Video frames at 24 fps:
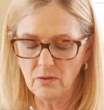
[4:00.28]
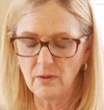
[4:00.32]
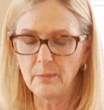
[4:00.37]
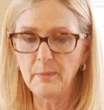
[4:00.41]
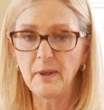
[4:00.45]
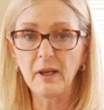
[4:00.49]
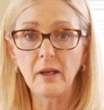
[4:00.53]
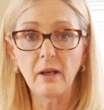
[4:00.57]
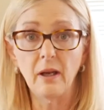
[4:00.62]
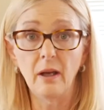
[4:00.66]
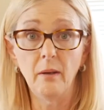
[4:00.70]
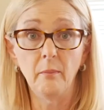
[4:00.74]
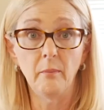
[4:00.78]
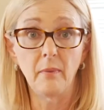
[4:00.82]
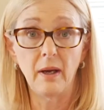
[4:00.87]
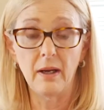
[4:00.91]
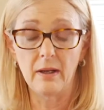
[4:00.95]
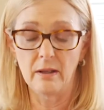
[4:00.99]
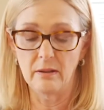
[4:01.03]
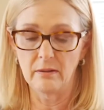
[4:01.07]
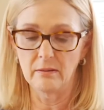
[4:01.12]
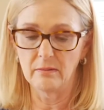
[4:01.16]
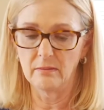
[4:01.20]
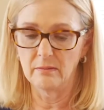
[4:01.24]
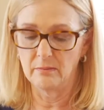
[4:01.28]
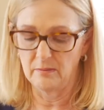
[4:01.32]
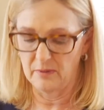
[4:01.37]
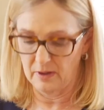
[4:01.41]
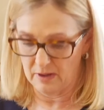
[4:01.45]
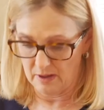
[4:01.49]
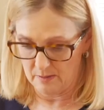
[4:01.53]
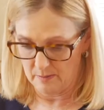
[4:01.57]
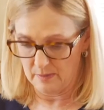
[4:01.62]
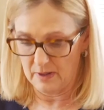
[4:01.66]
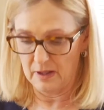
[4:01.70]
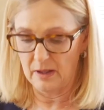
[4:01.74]
I'm going to cut my
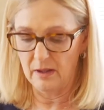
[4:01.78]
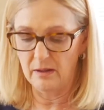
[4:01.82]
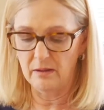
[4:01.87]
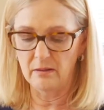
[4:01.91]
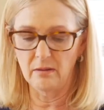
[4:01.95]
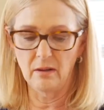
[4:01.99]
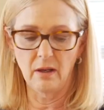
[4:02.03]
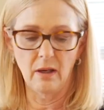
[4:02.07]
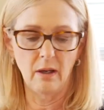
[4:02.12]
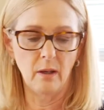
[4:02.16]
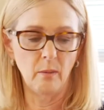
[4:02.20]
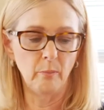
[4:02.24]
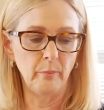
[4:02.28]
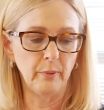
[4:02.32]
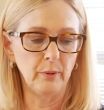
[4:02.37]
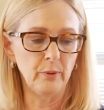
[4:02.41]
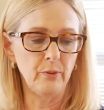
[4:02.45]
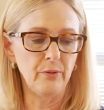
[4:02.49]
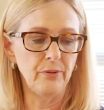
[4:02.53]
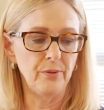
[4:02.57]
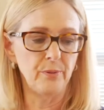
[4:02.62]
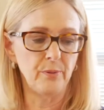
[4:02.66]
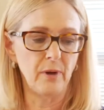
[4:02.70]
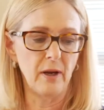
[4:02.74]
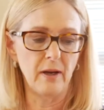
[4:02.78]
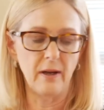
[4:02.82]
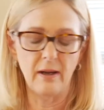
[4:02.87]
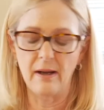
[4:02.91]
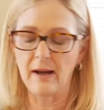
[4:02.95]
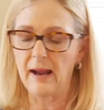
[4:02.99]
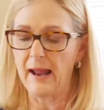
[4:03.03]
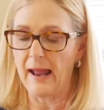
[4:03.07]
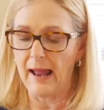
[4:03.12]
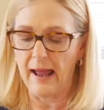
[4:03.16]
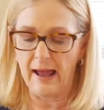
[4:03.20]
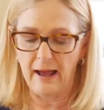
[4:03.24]
blue thread in
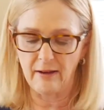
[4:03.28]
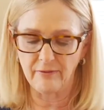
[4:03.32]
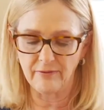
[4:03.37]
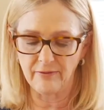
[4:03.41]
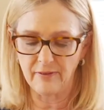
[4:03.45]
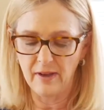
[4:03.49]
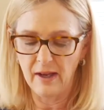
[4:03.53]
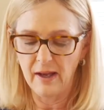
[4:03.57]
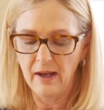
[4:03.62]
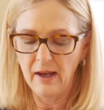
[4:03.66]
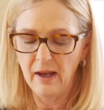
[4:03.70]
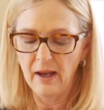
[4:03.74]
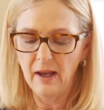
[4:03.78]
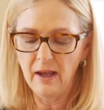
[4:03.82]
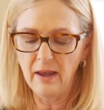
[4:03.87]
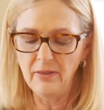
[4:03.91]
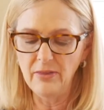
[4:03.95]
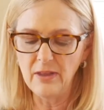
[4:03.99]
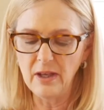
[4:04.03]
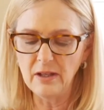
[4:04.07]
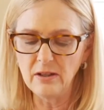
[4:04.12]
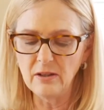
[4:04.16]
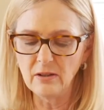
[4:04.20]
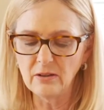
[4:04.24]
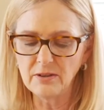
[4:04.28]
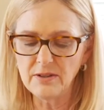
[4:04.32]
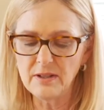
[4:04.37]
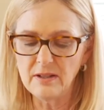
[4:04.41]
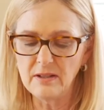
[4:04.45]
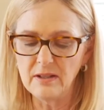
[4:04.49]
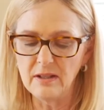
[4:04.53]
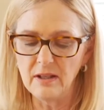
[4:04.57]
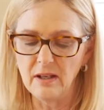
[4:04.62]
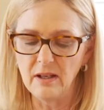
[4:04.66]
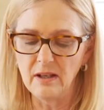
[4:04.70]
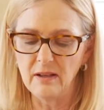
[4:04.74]
half, and then you'll
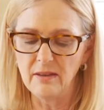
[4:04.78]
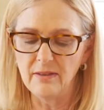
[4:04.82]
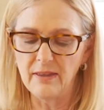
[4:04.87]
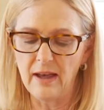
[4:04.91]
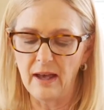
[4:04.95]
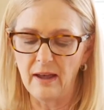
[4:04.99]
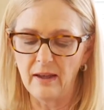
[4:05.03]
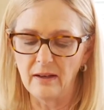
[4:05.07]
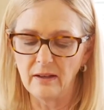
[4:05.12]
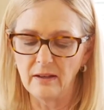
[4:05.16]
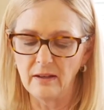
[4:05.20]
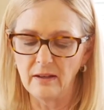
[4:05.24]
see that